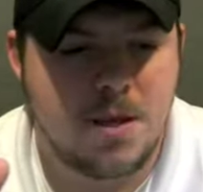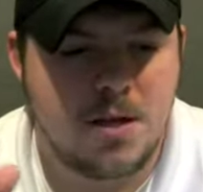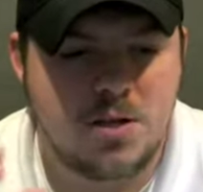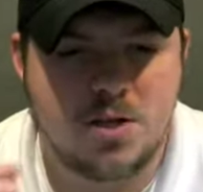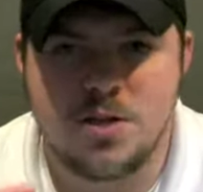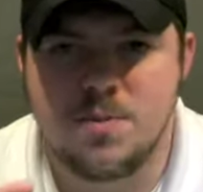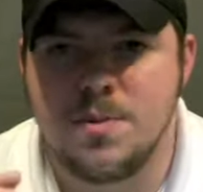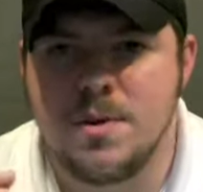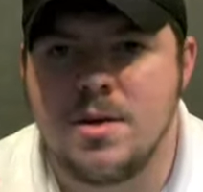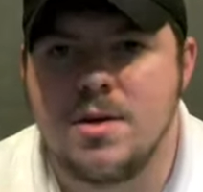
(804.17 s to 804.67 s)

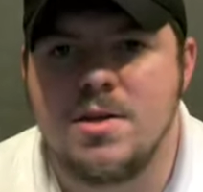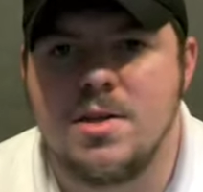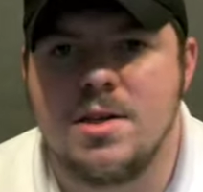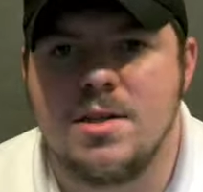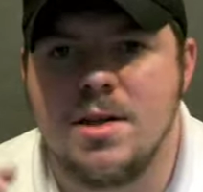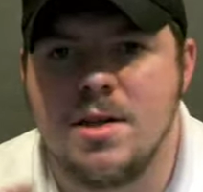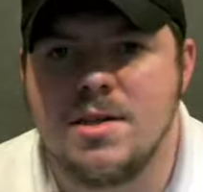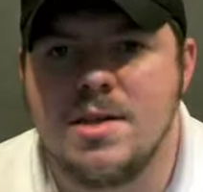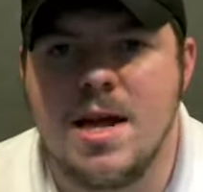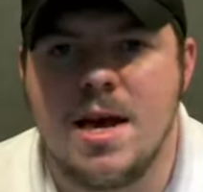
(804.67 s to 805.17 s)
Just because
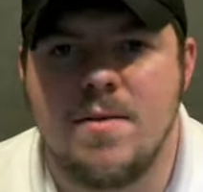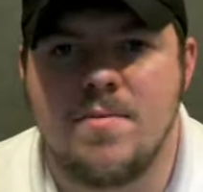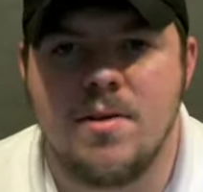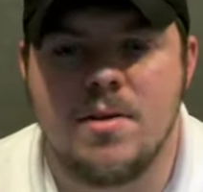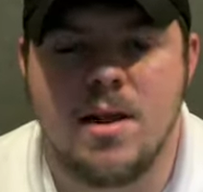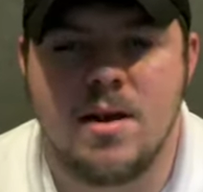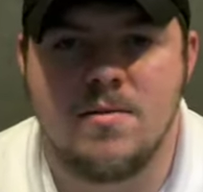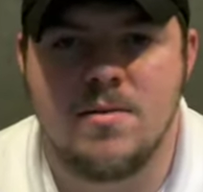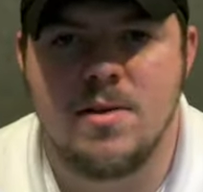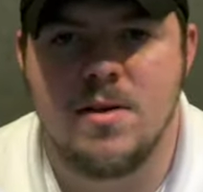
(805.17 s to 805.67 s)
it doesn't have the
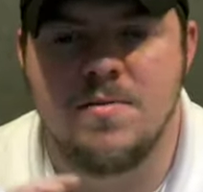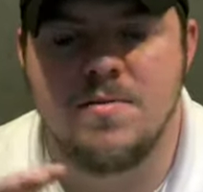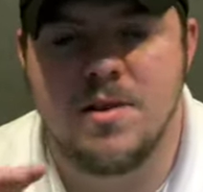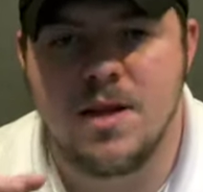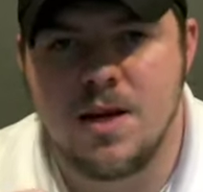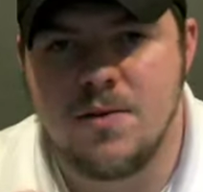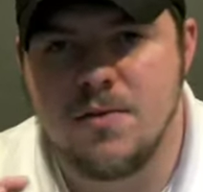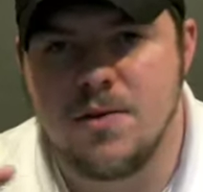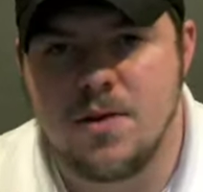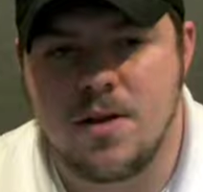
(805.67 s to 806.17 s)
level of
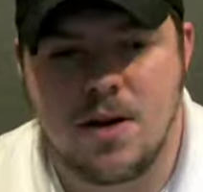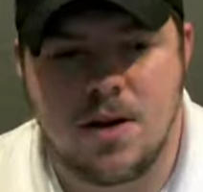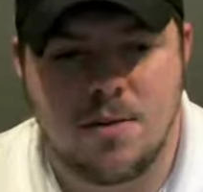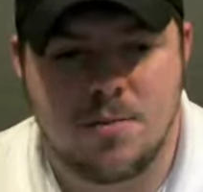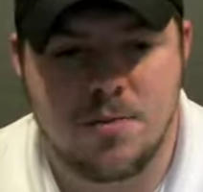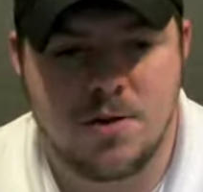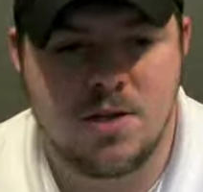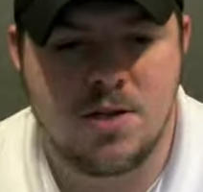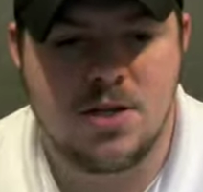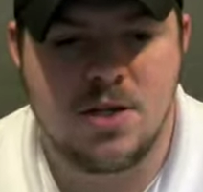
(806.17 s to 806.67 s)
flavor that I
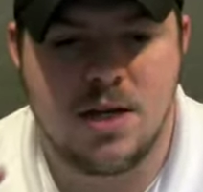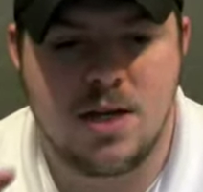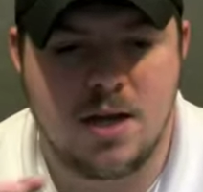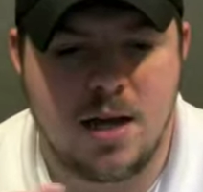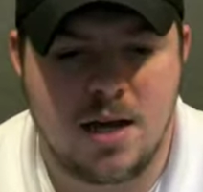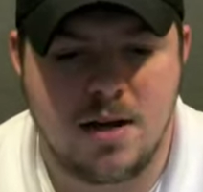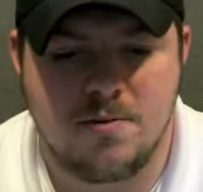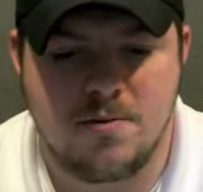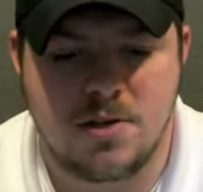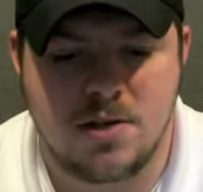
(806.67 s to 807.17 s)
appreciate
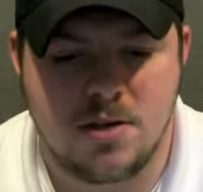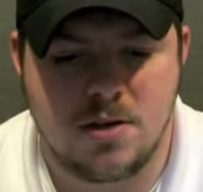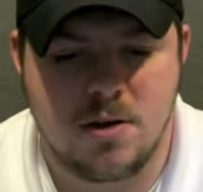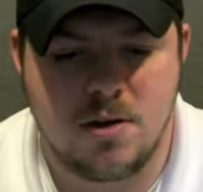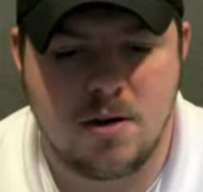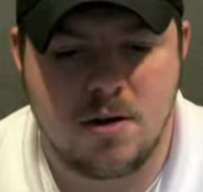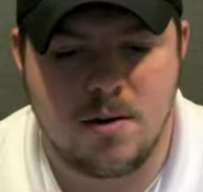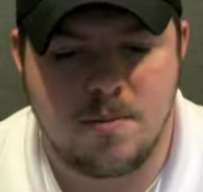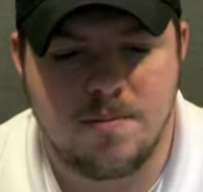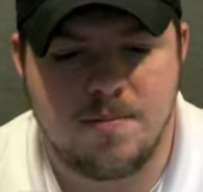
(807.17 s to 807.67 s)
out of a
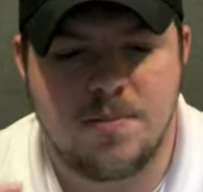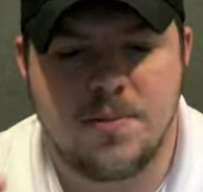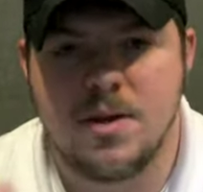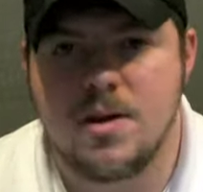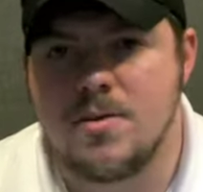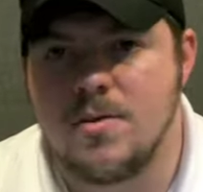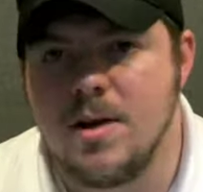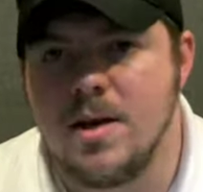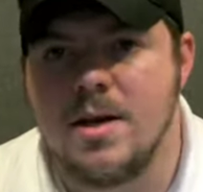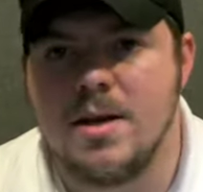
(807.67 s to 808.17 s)
cigar.
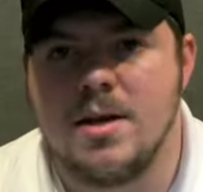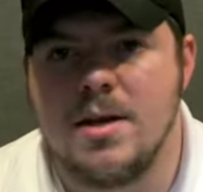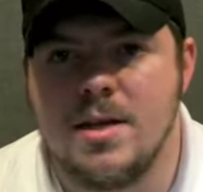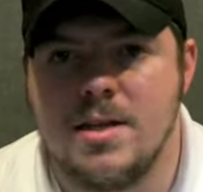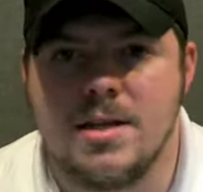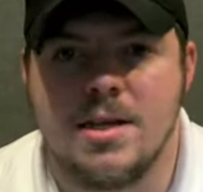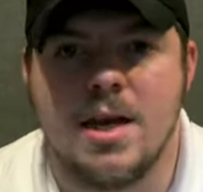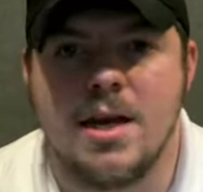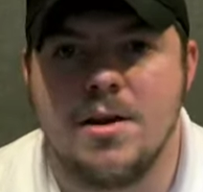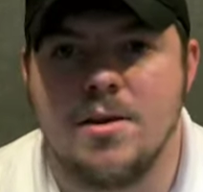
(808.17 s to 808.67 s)
Now, granted,
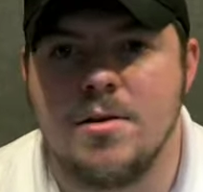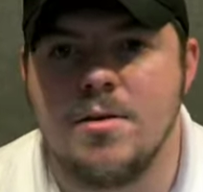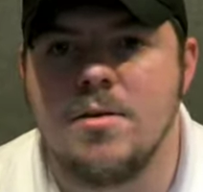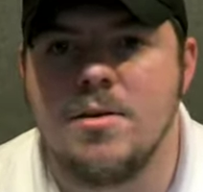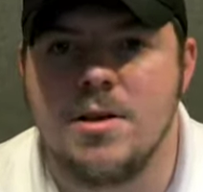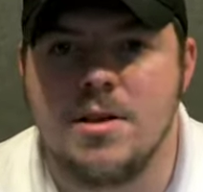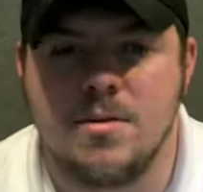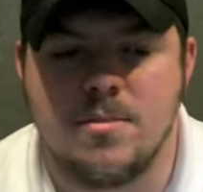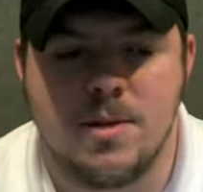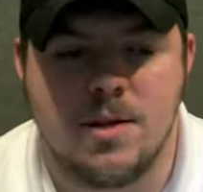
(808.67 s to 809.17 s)
it's kind of
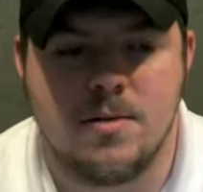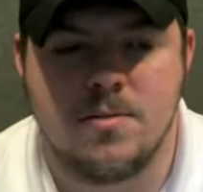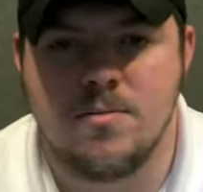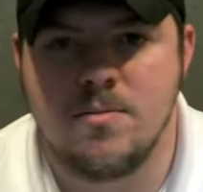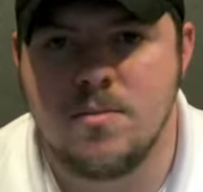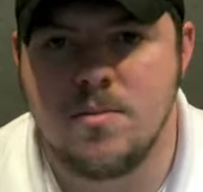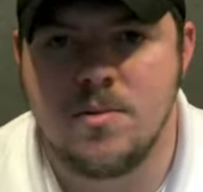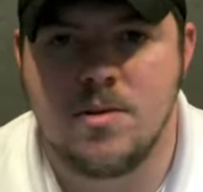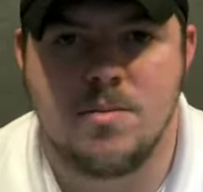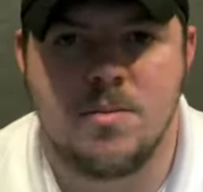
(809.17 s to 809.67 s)
early to be
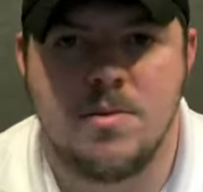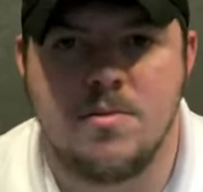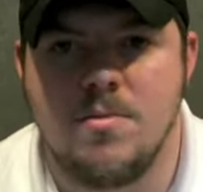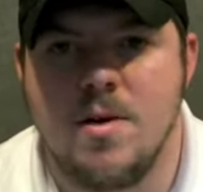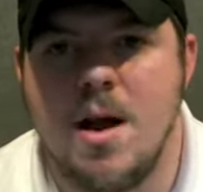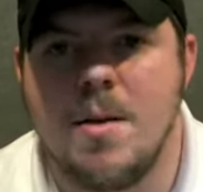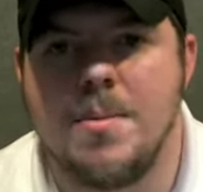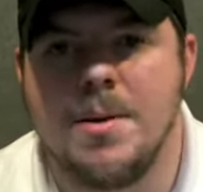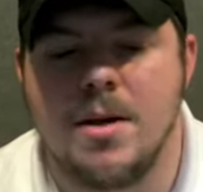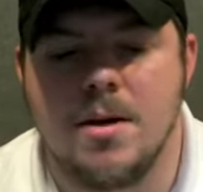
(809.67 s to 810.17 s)
to be
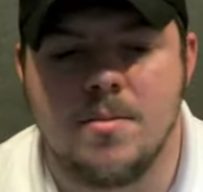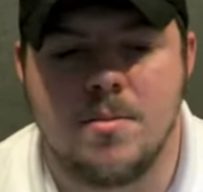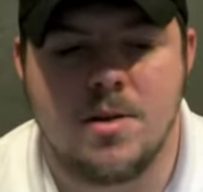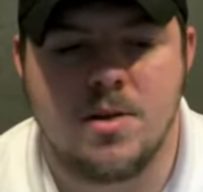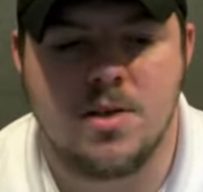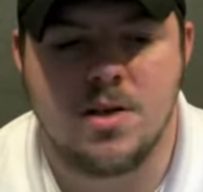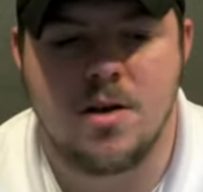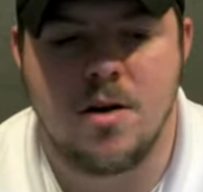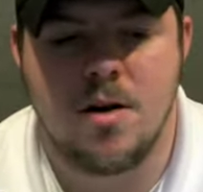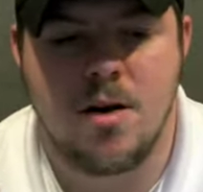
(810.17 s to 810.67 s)
wrapping up the
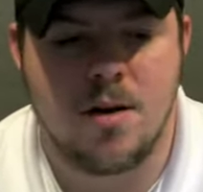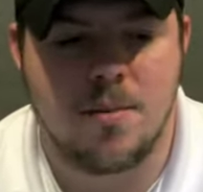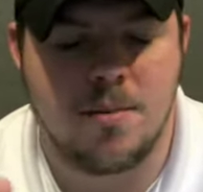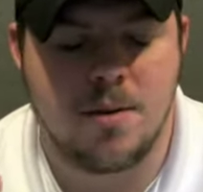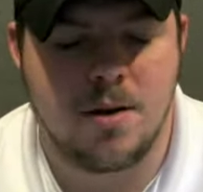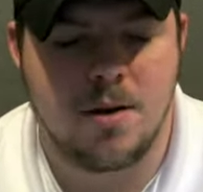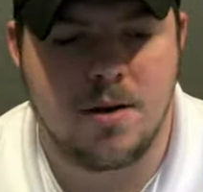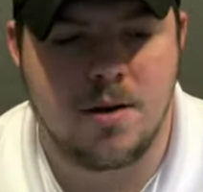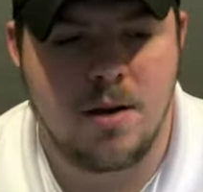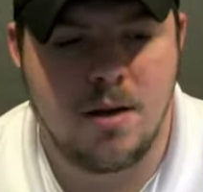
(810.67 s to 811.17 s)
cigar,
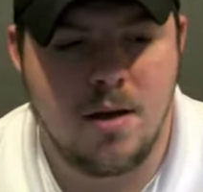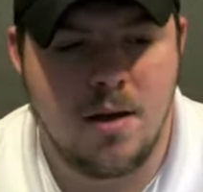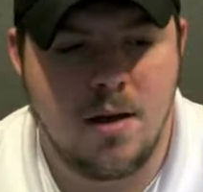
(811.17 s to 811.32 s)
but